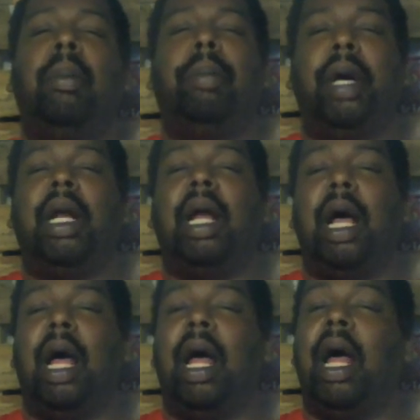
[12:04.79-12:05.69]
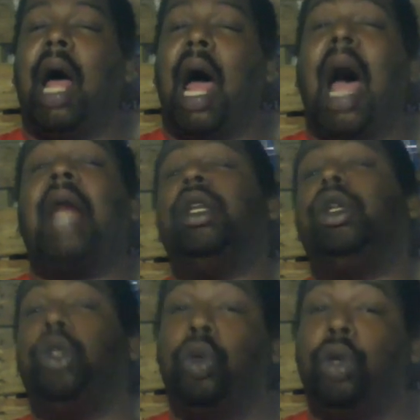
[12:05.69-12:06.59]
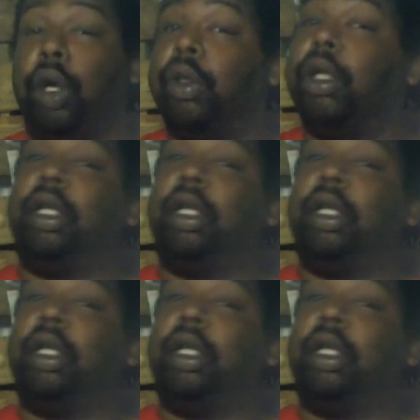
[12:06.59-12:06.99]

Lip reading: but I do know